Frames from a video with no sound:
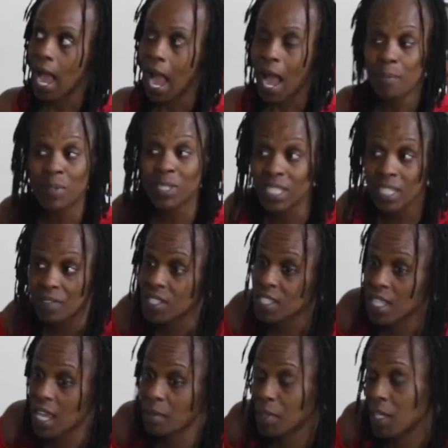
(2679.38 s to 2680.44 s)
I believe the
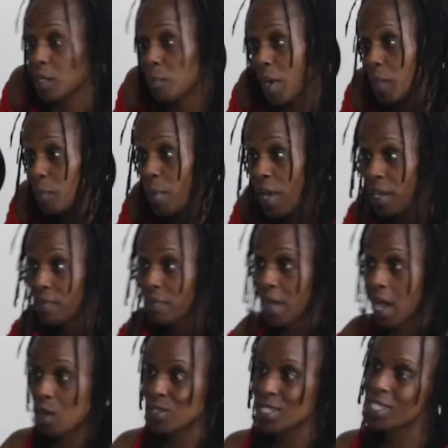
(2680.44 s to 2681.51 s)
same thing about a
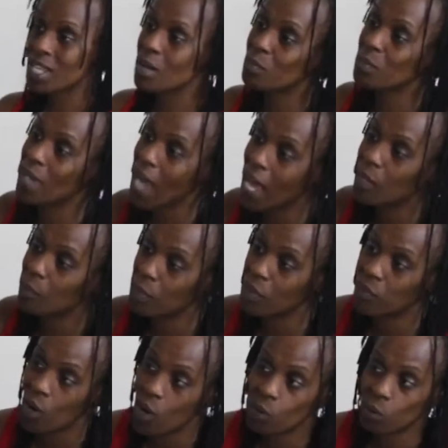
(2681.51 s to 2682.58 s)
pedophile. Something gotta be
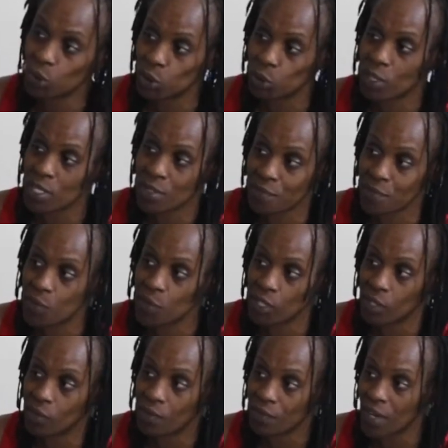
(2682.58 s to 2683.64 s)
wrong with you as a
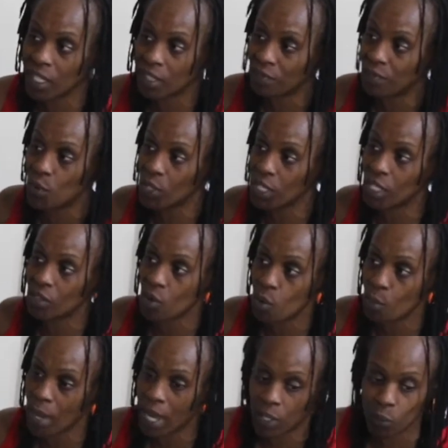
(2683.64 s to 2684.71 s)
4-year-old fucking
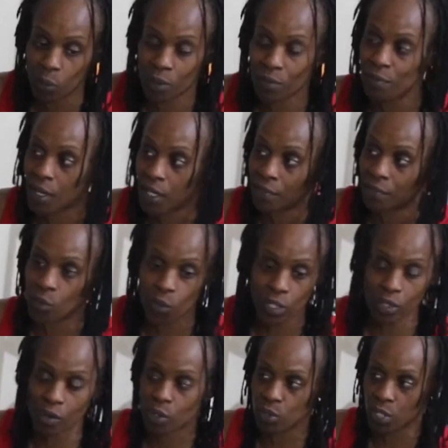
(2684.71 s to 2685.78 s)
40-year-old man to want to fuck a
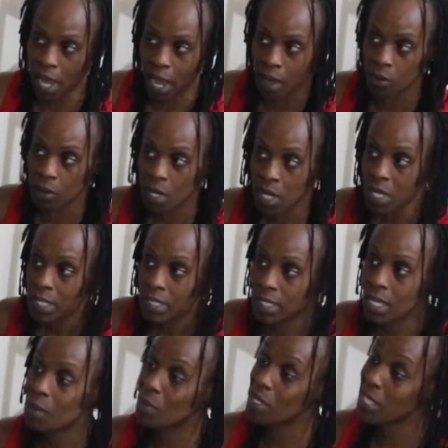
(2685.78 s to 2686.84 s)
4-year-old child.
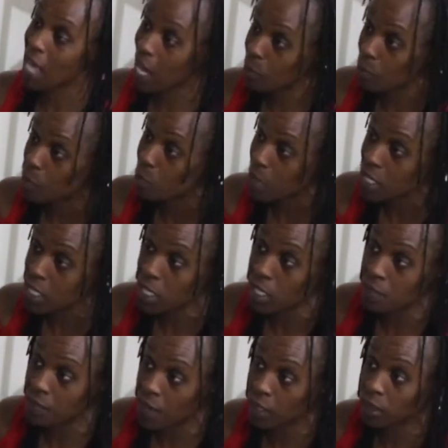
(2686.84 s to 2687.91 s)
Something has gotta be
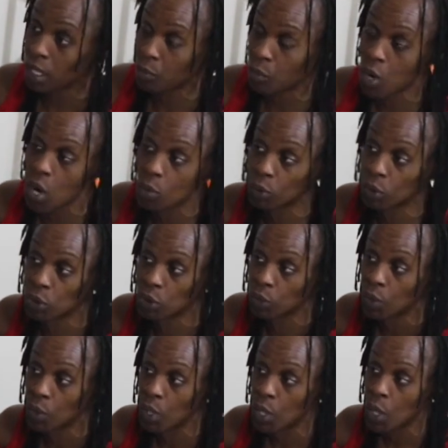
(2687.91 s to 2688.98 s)
mentally fucked up wrong with you.
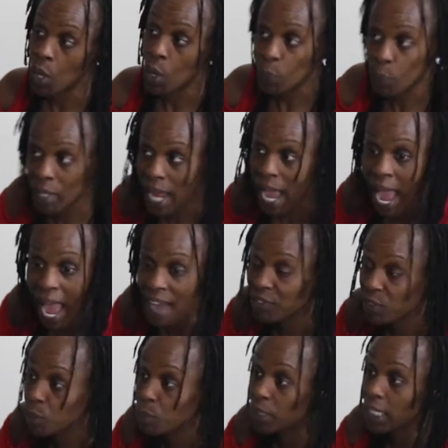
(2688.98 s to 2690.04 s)
But I
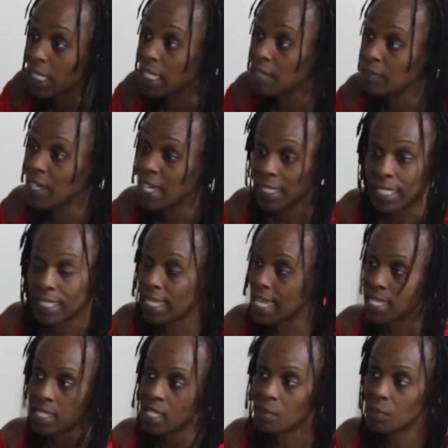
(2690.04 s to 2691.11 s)
have to believe that
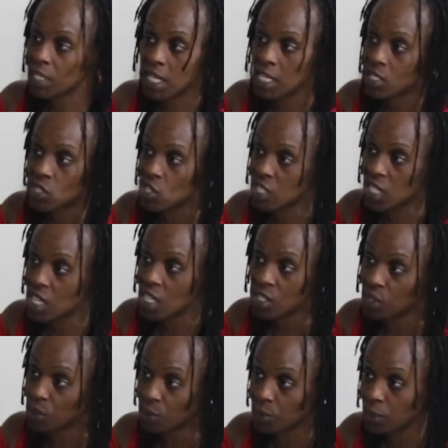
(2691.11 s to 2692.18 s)
that's something that's just in
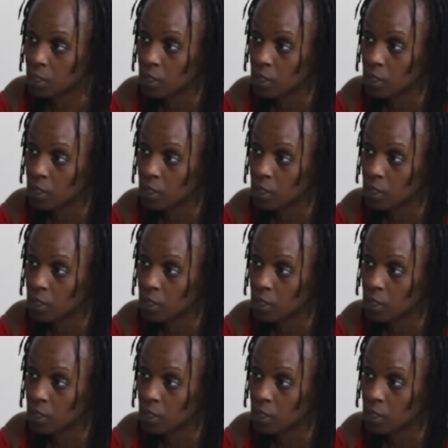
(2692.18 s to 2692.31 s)
you.